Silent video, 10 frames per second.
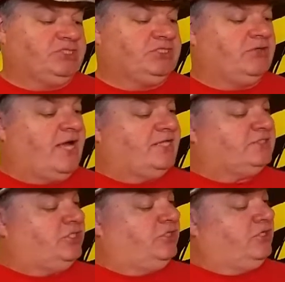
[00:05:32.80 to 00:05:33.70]
Still
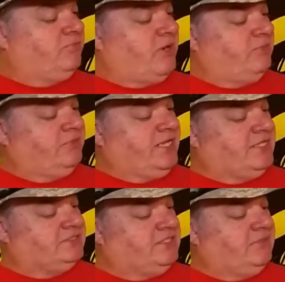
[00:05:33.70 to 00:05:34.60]
has, you probably
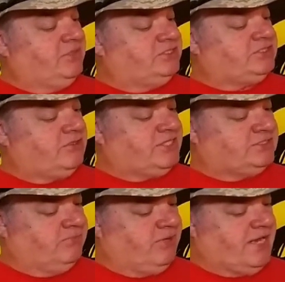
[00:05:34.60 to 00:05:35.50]
can't see it, but it still
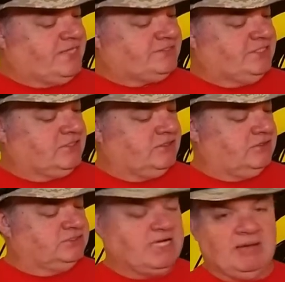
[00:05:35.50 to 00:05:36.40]
has the plastic
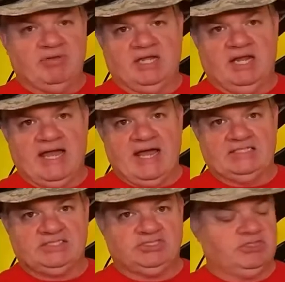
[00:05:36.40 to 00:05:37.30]
on top of the
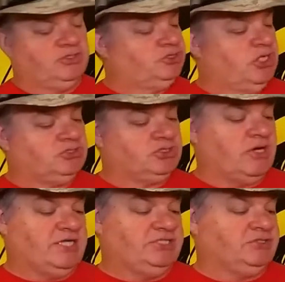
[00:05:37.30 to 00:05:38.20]
glass, so there's no
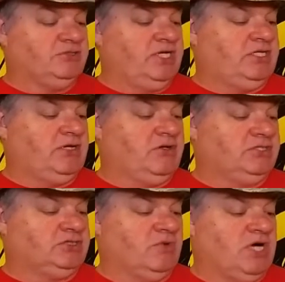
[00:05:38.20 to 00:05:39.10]
scratches or anything
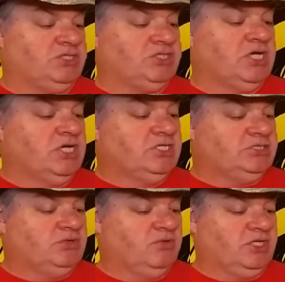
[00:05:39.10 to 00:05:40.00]
on this watch.
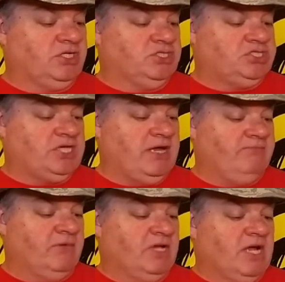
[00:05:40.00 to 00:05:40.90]
It's in really good
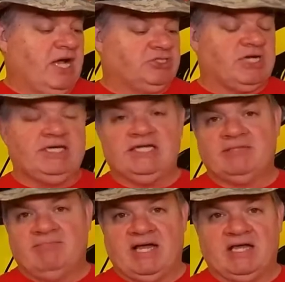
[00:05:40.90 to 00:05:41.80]
shape. I tried to
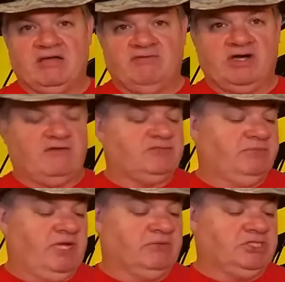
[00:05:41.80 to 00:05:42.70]
get the back of it off
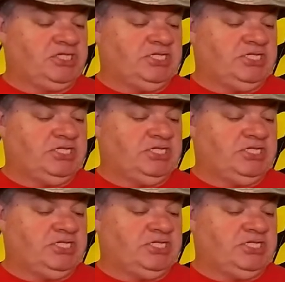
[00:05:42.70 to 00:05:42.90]
to be able to